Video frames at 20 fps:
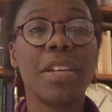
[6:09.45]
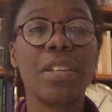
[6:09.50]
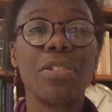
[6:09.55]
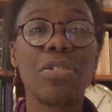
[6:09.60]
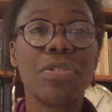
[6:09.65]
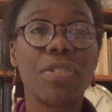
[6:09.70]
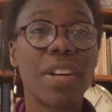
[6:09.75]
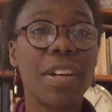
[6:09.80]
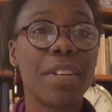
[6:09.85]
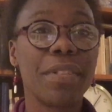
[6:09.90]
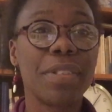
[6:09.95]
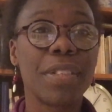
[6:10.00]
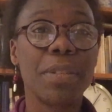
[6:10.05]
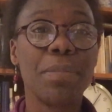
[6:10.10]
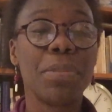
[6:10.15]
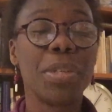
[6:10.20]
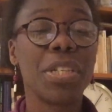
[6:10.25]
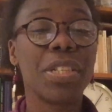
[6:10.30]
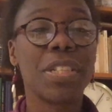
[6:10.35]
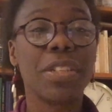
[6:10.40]
drives the
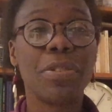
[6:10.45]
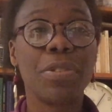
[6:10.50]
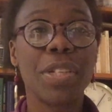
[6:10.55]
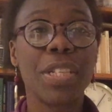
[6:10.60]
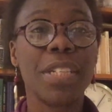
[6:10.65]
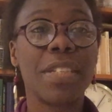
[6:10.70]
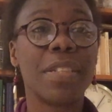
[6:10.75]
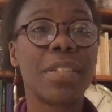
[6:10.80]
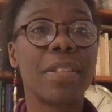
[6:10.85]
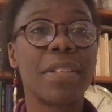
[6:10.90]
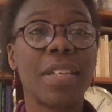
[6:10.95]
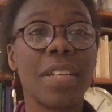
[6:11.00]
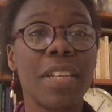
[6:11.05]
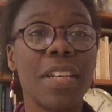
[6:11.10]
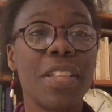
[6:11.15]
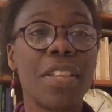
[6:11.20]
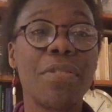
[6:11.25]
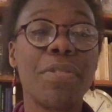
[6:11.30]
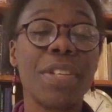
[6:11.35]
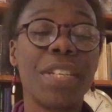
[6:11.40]
mercenaries
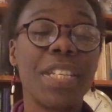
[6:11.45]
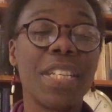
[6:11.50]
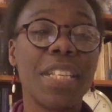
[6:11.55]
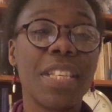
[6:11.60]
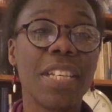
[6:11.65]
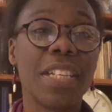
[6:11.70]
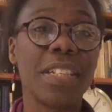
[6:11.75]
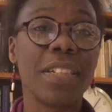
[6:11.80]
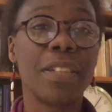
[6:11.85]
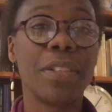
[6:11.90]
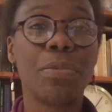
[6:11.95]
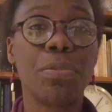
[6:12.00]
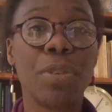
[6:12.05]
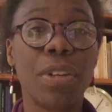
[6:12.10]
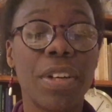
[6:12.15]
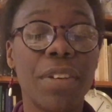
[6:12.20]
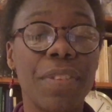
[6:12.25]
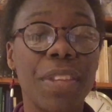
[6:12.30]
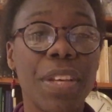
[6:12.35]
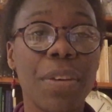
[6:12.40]
hither and thither on
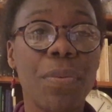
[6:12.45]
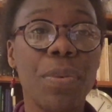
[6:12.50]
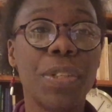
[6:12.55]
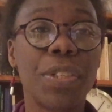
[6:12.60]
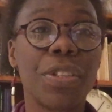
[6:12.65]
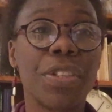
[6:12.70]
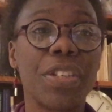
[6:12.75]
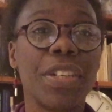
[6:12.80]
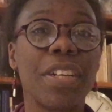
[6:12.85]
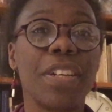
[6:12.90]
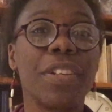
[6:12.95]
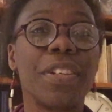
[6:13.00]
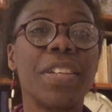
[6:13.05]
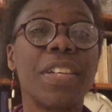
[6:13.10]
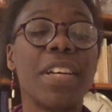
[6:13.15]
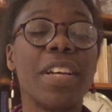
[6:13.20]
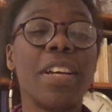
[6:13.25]
wherever they want to go.